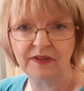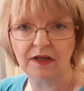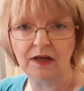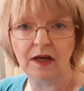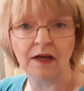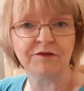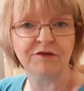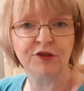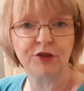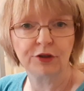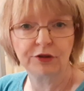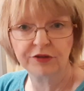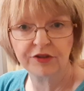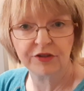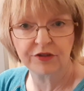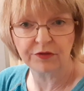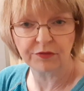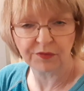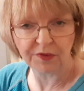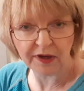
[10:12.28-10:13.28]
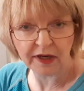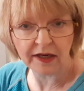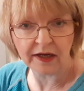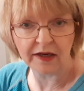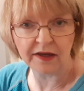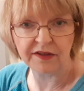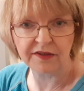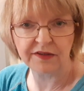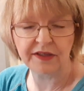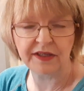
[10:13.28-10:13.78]
I've searched
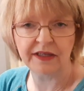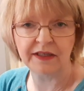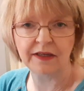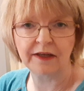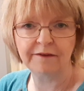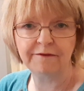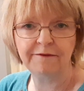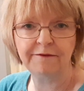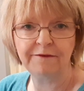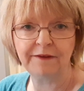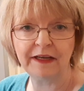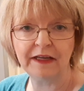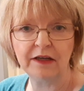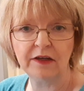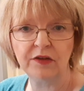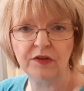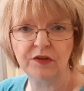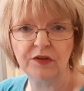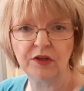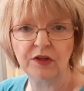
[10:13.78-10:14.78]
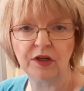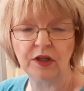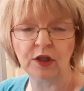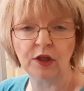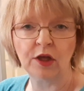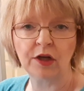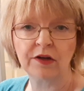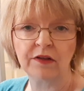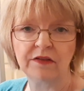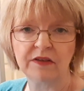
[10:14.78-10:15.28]
around and I've found a
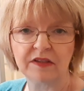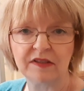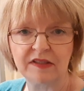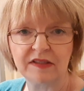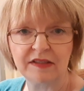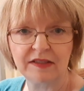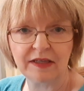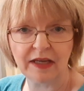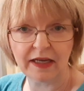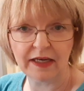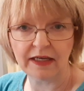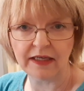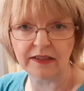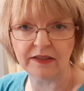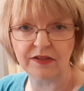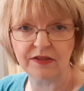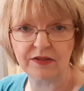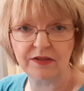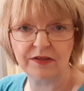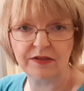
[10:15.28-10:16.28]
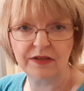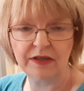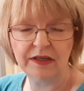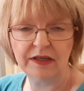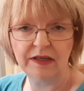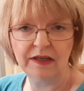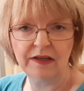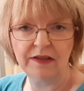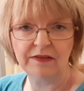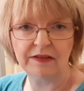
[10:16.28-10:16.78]
lot of the states
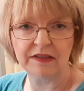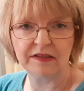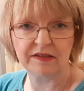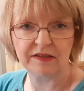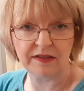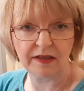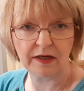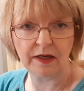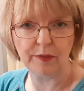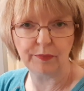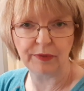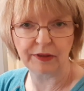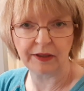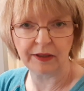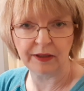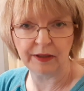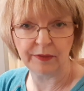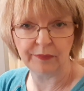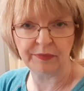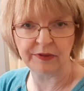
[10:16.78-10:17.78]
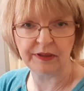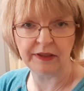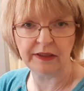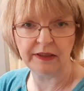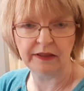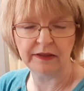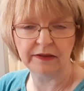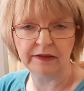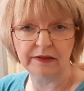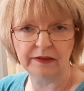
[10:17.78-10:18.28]
that set up a
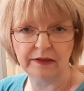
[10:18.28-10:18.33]
company.